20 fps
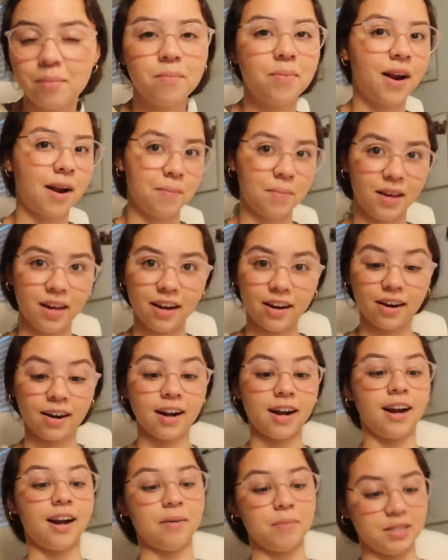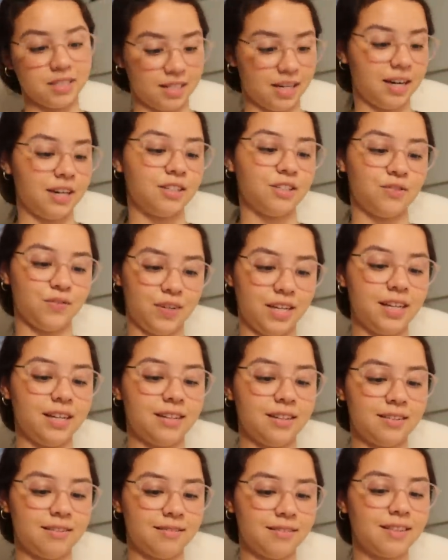but I'm here and I'm excited to read
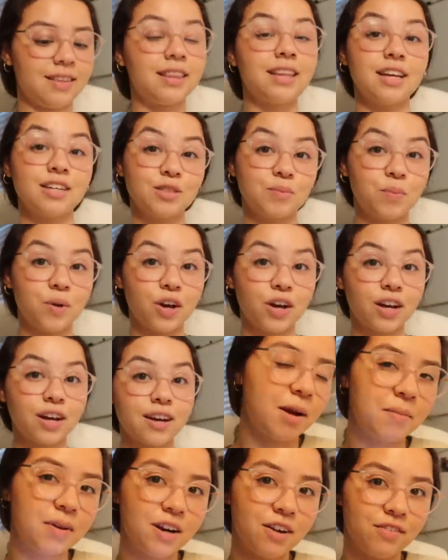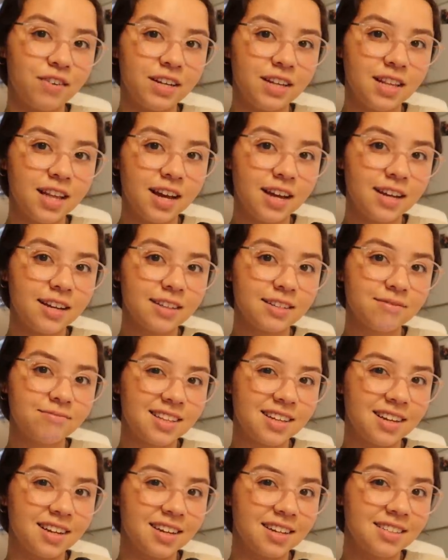this book. I'm gonna read like
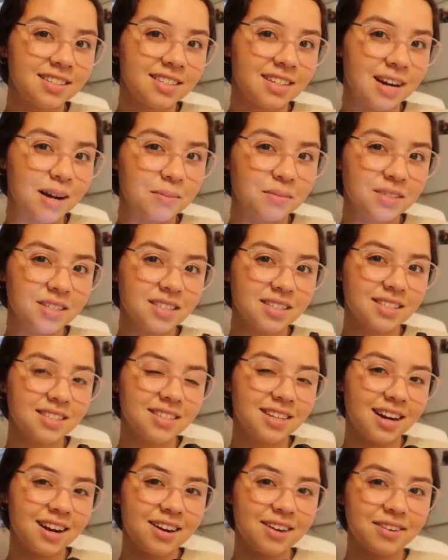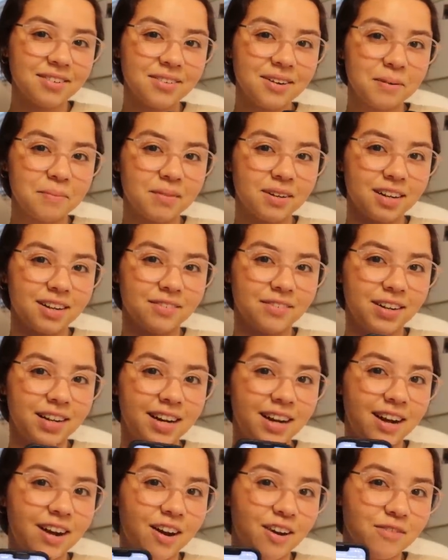the synopsis, you know? I'm gonna read
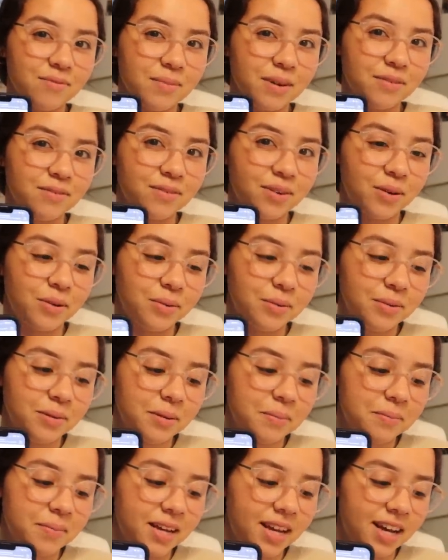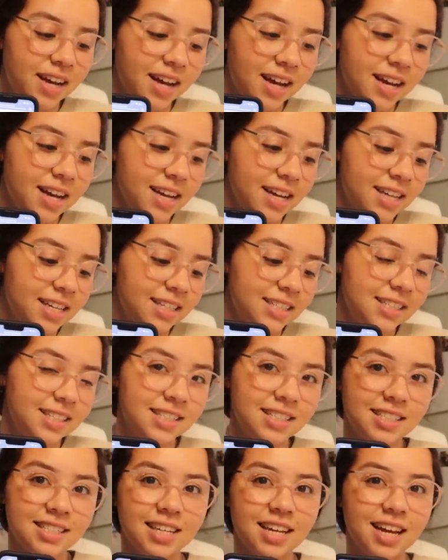it off my phone
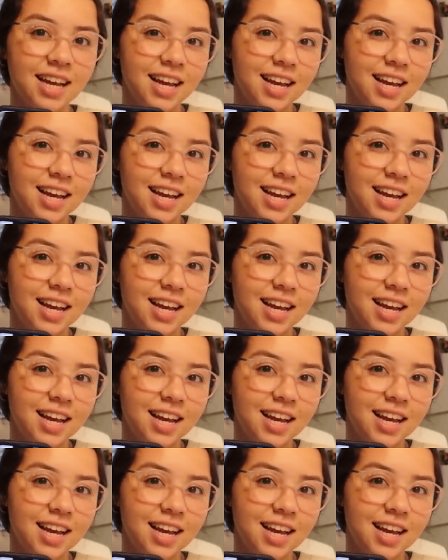because